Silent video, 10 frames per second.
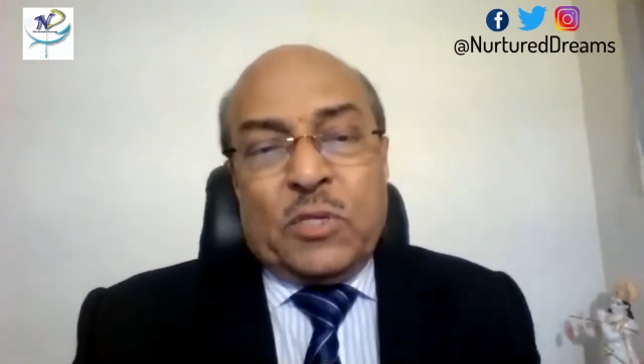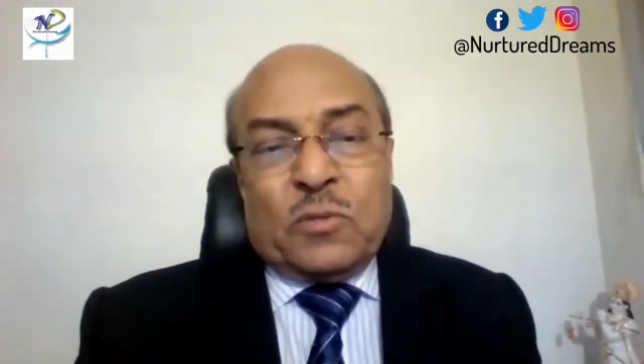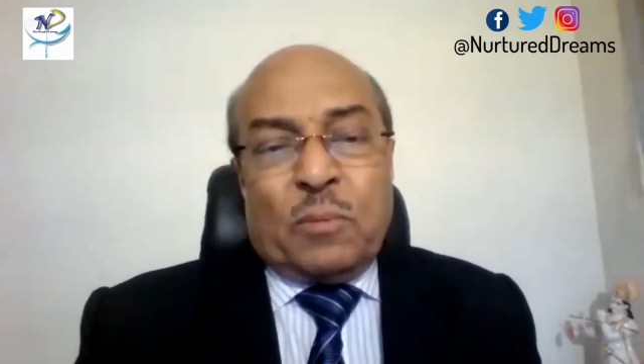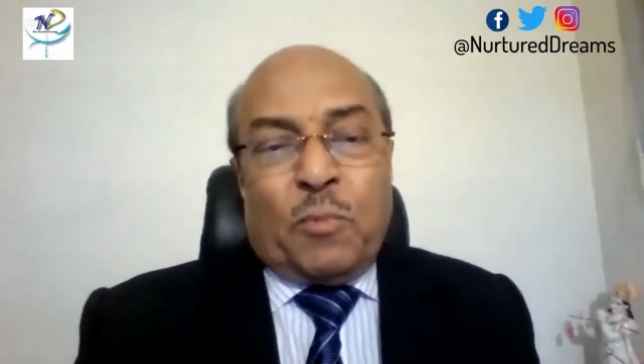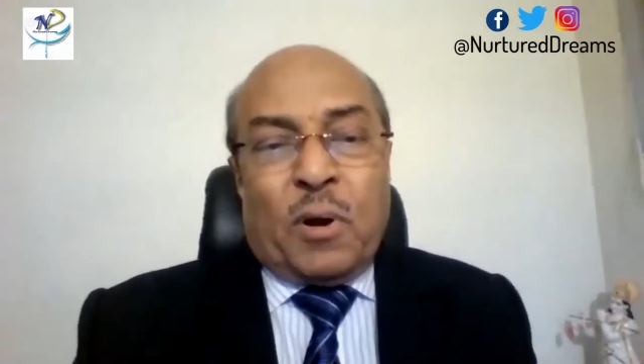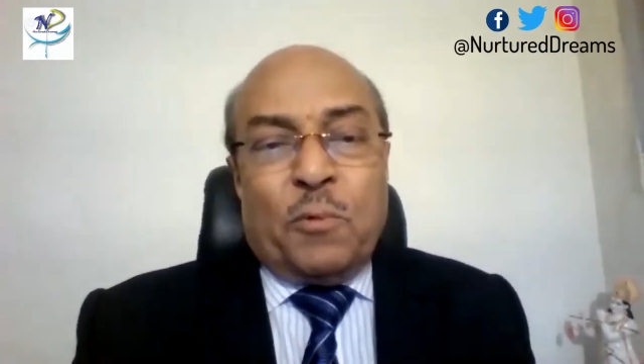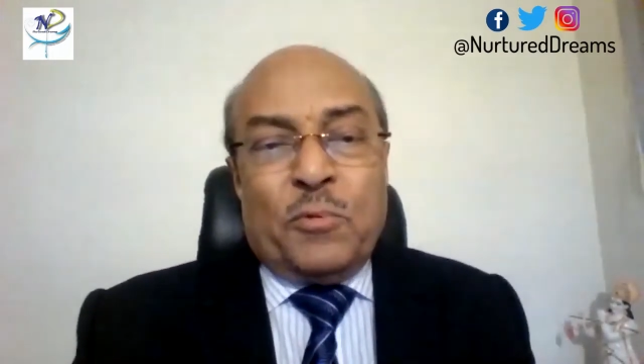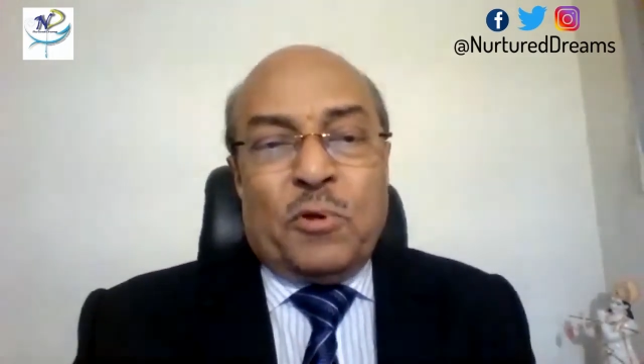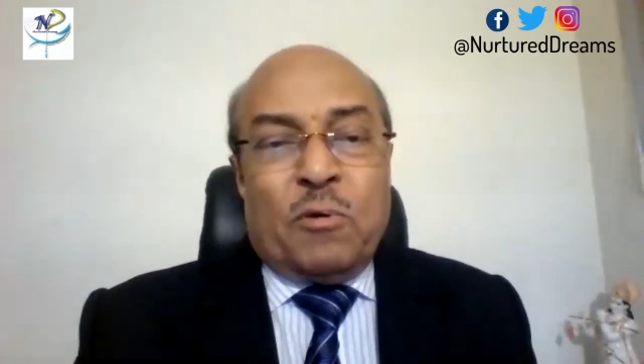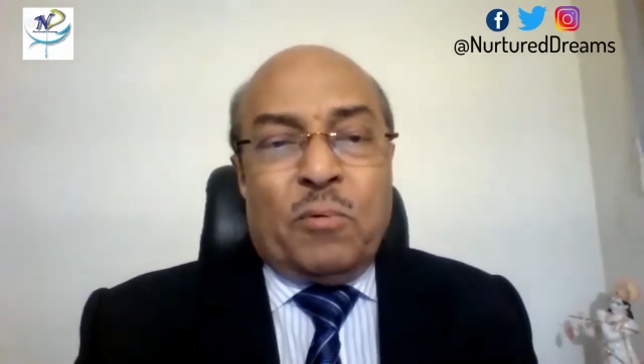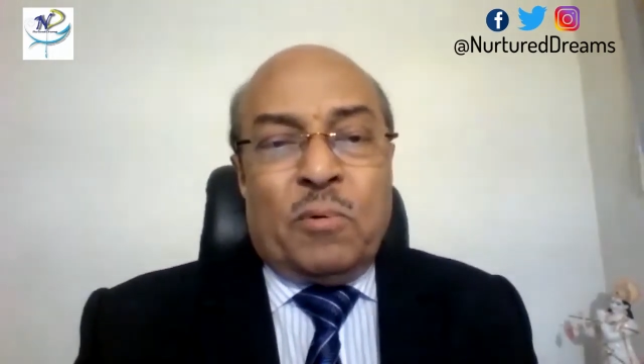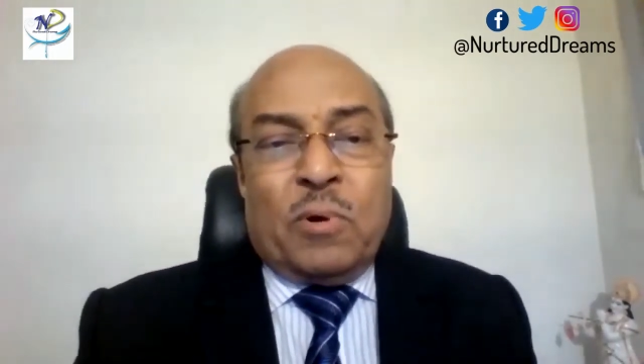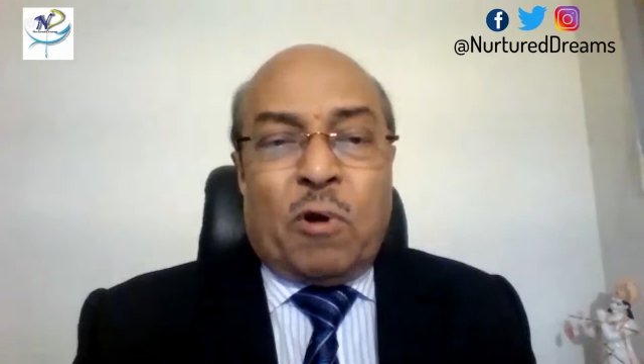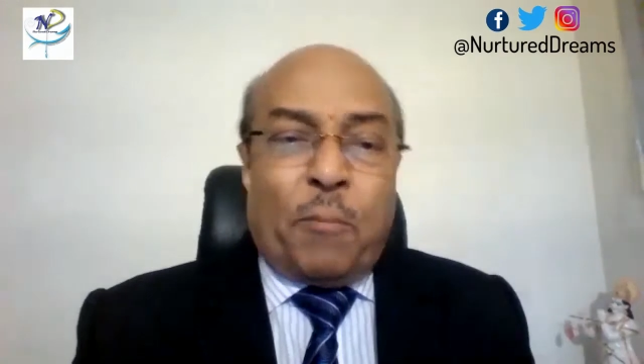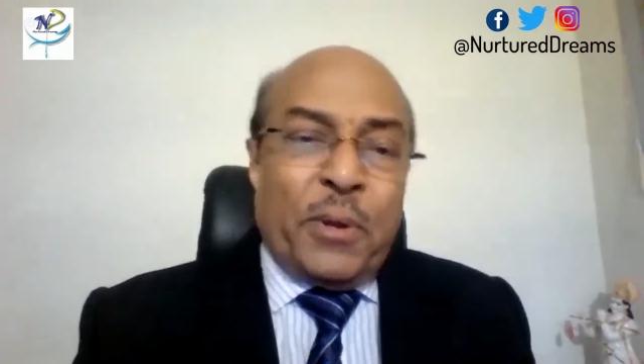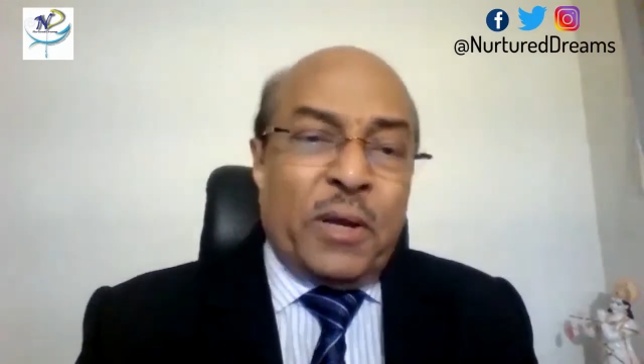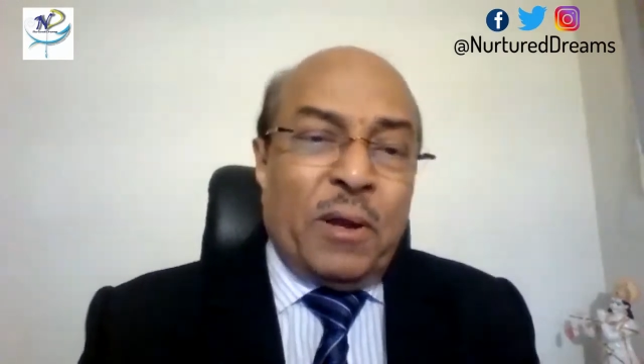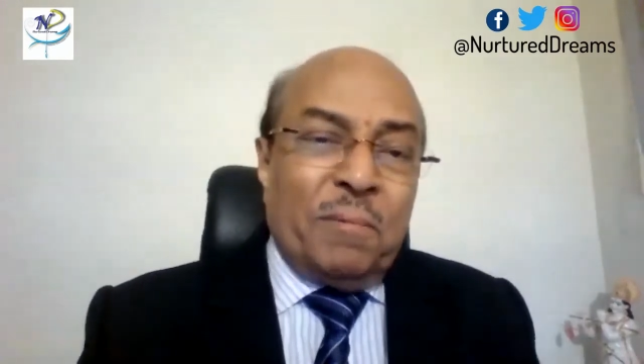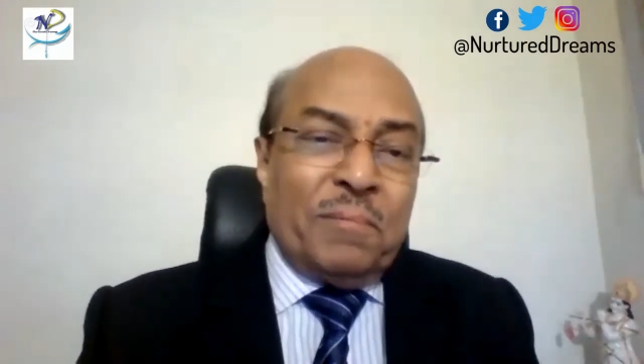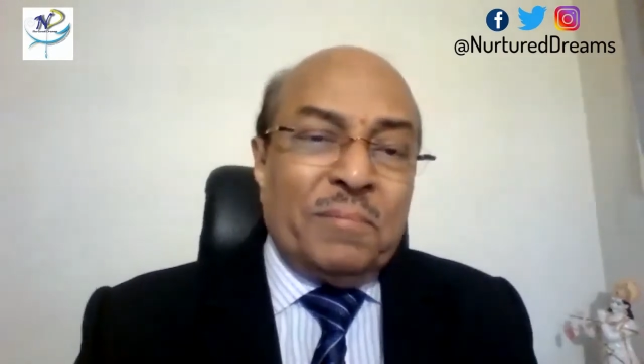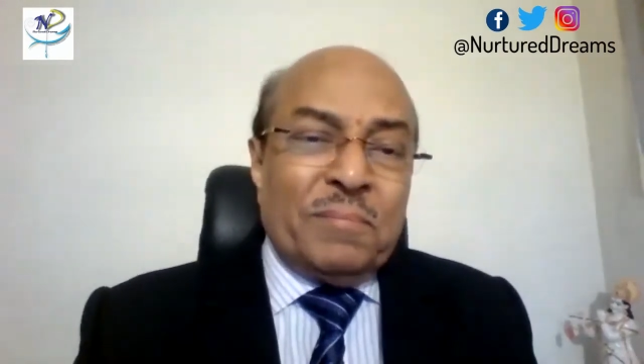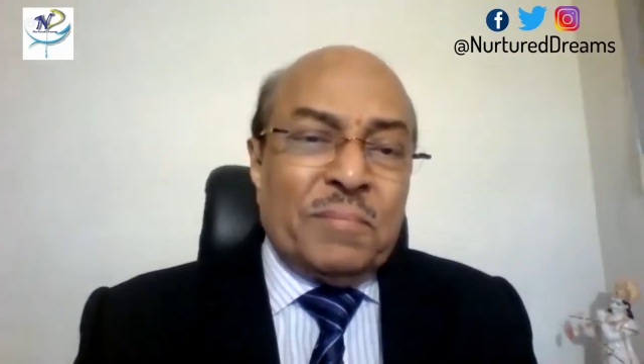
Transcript: this one bottle without dropping it down.